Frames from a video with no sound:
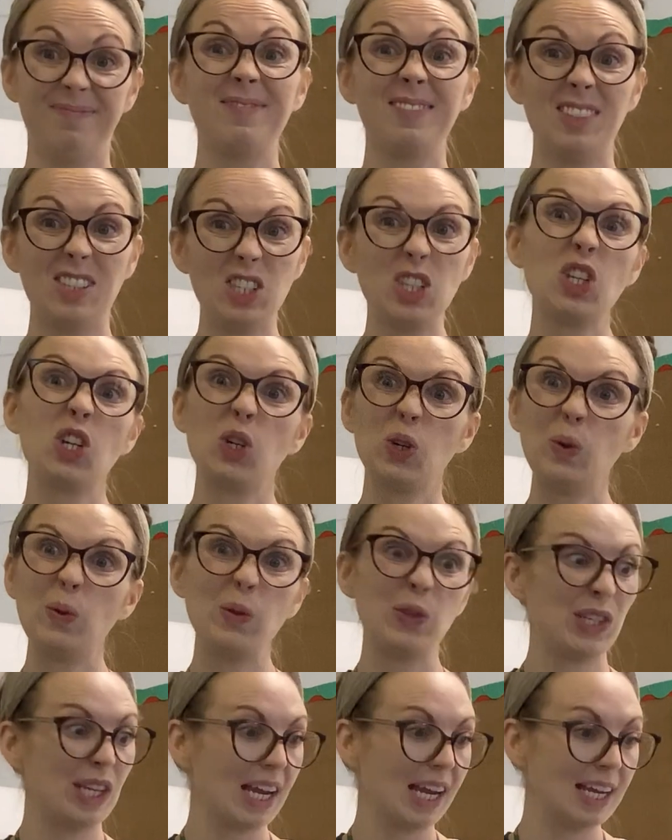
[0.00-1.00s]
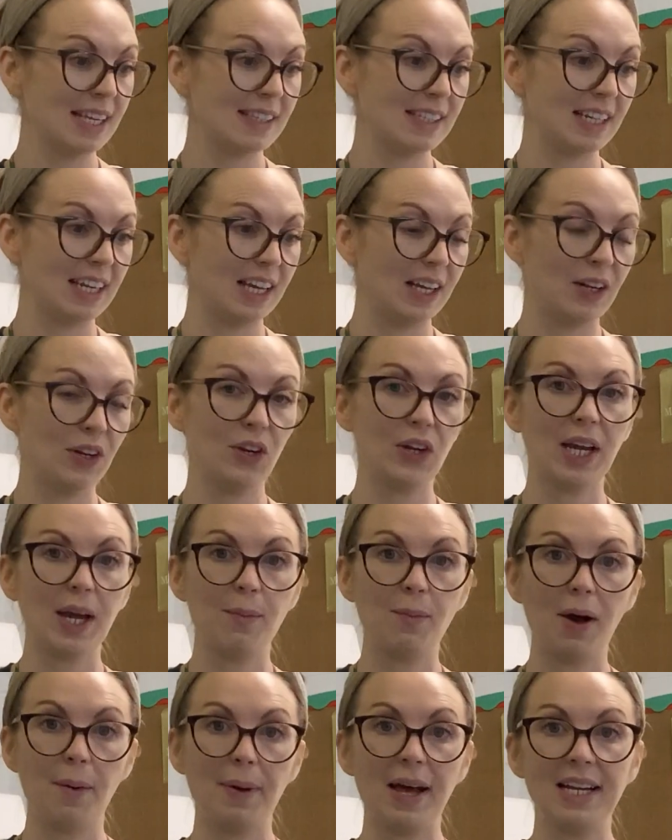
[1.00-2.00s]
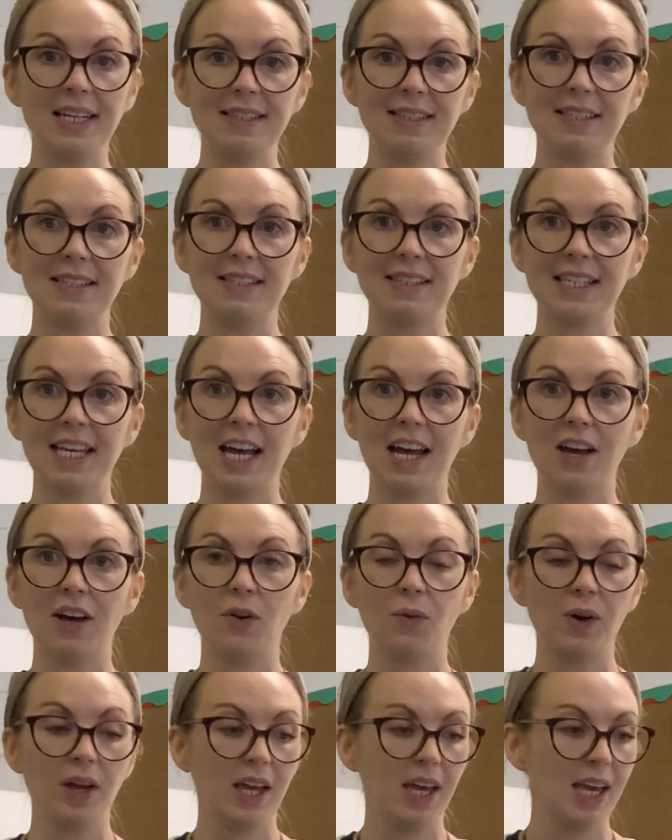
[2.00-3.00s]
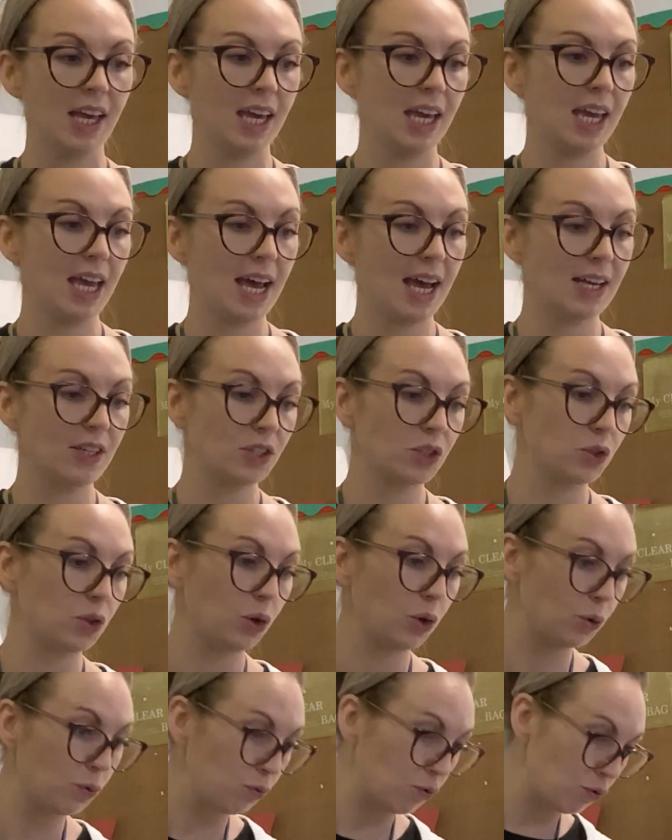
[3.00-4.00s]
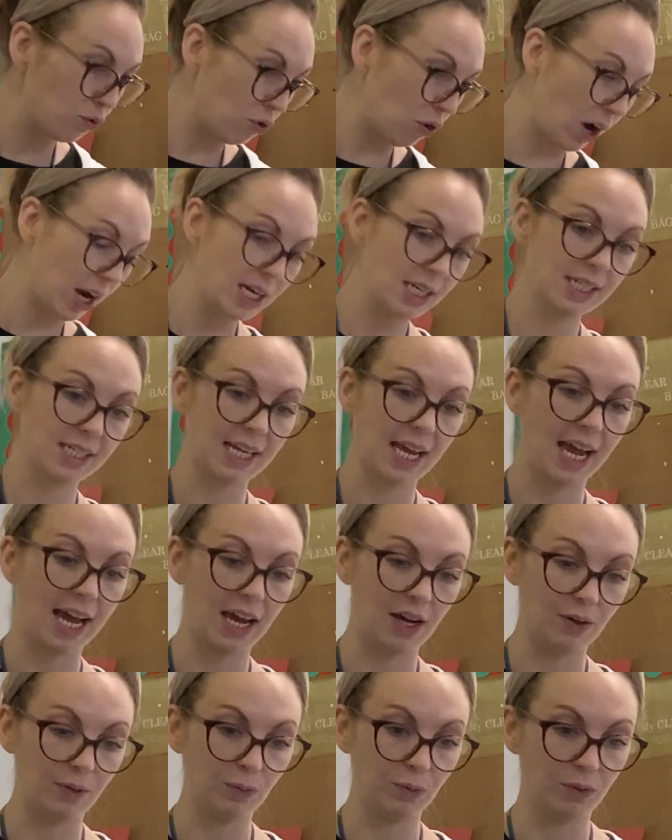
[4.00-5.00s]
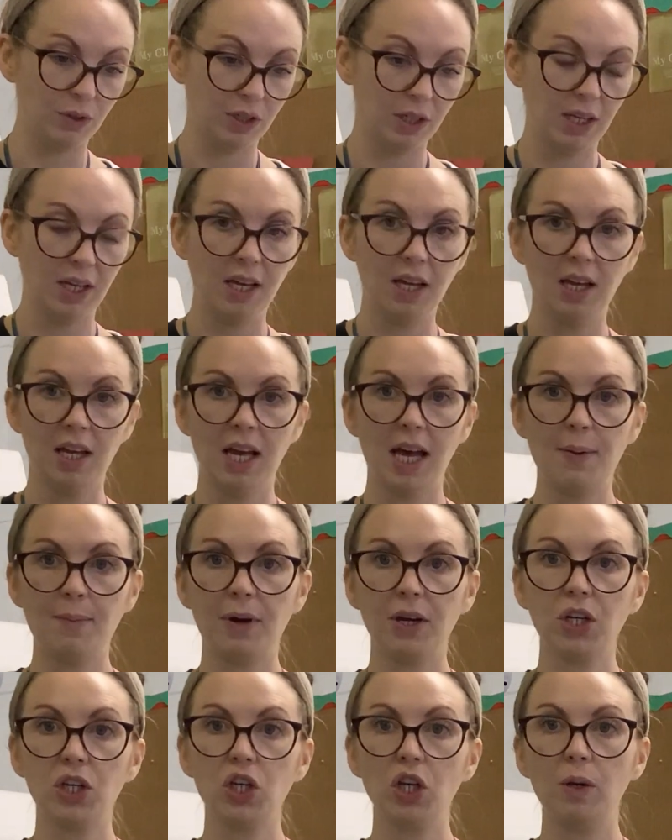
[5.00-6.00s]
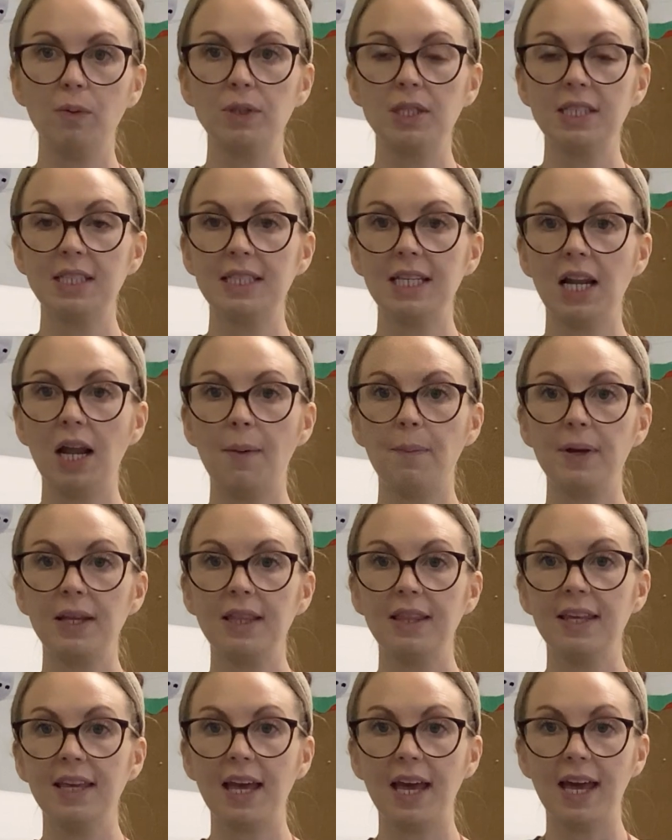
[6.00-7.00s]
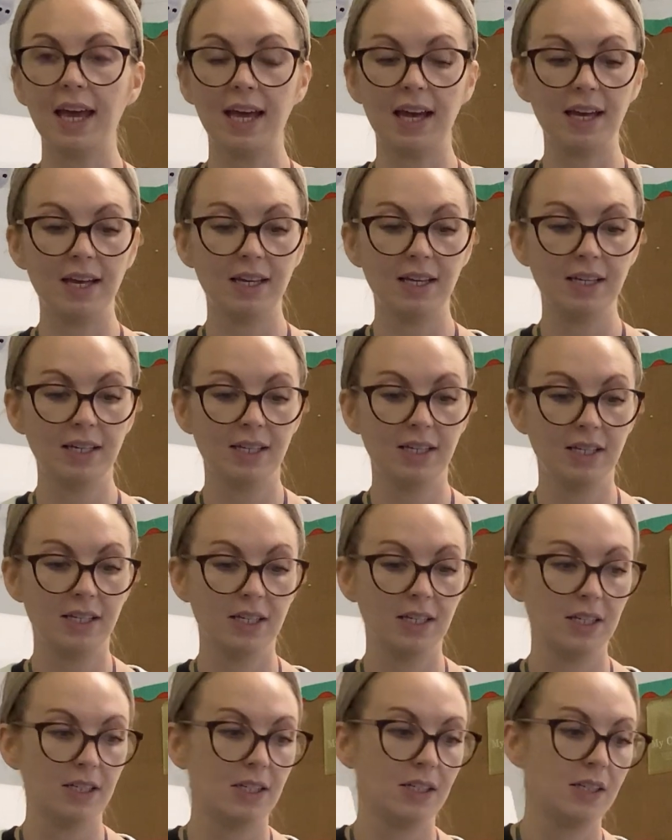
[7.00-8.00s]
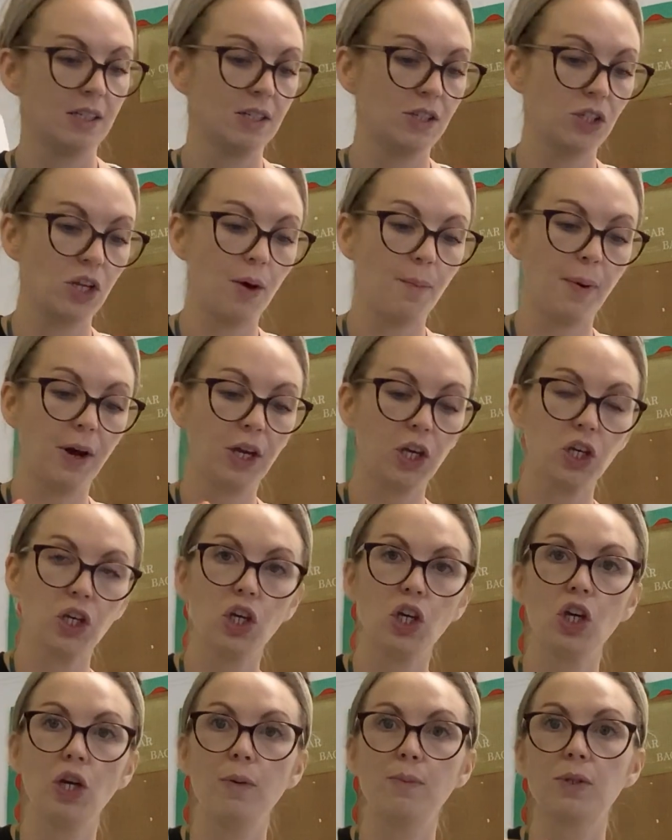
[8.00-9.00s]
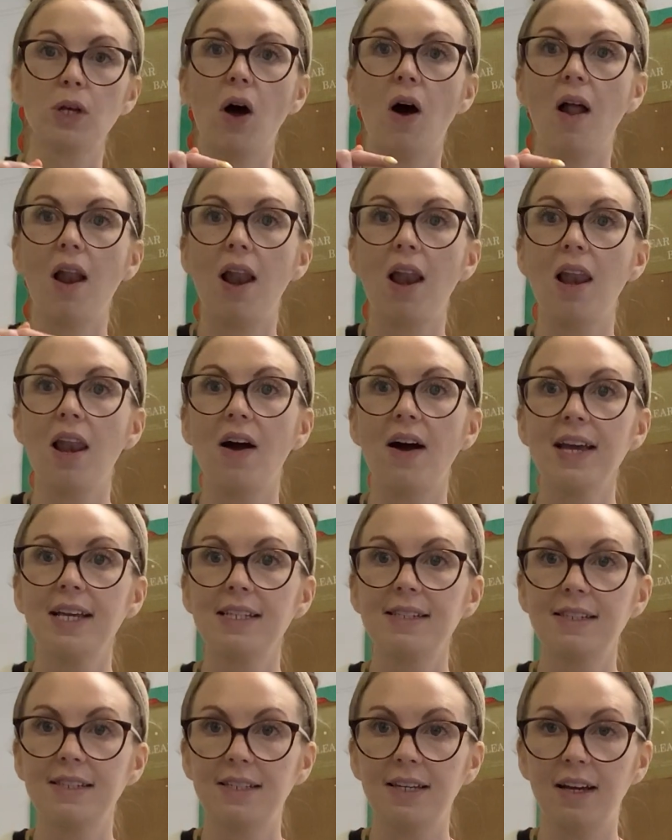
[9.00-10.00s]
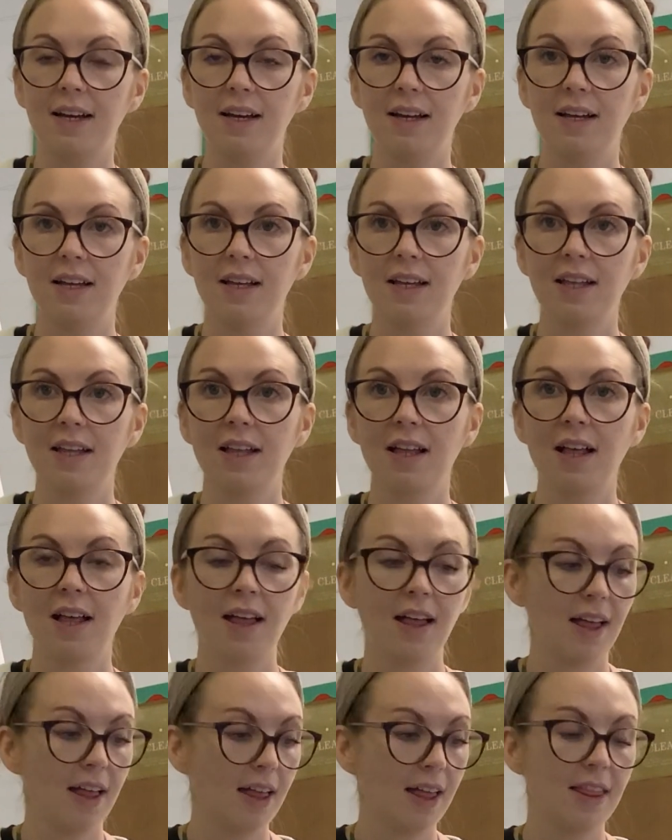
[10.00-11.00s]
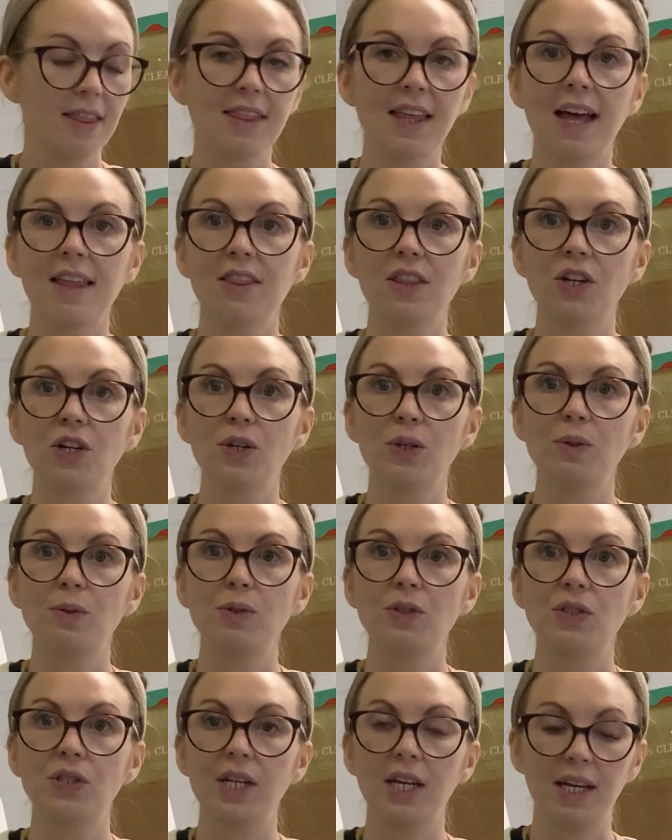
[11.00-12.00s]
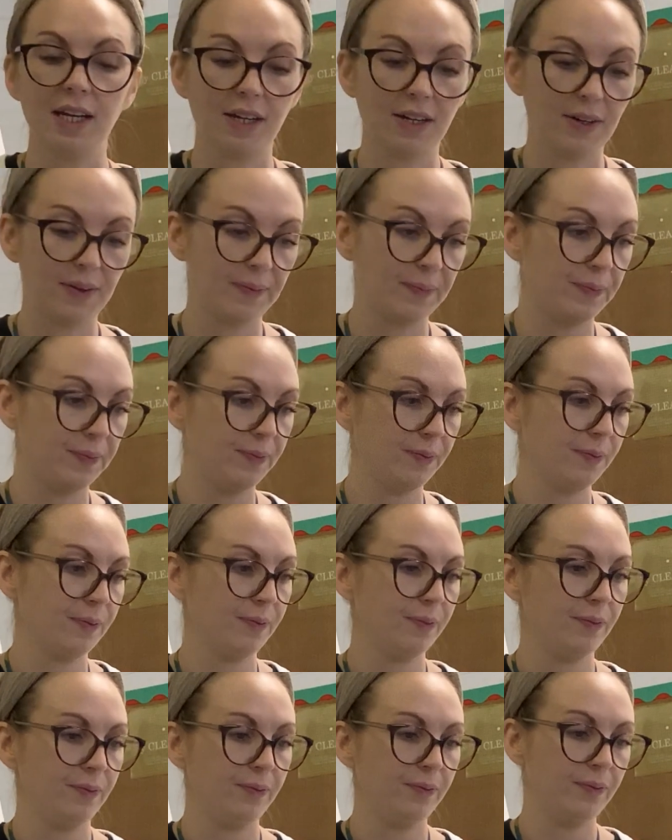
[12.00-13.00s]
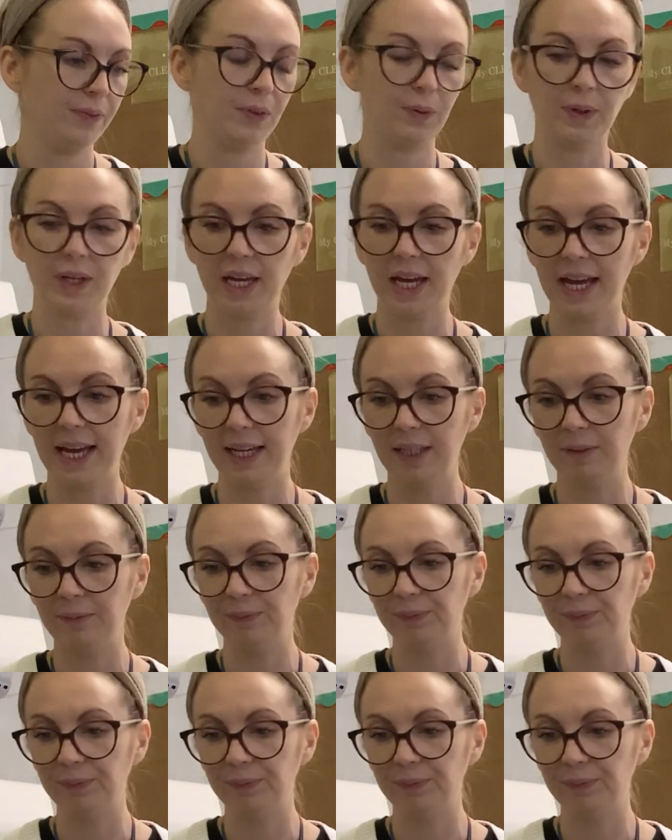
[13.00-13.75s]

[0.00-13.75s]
It's the glue stick, isn't it? Look at my balancing scale. It has gone right down and my cubes are still up in the air. So my cubes are lighter than the glue stick. Okay.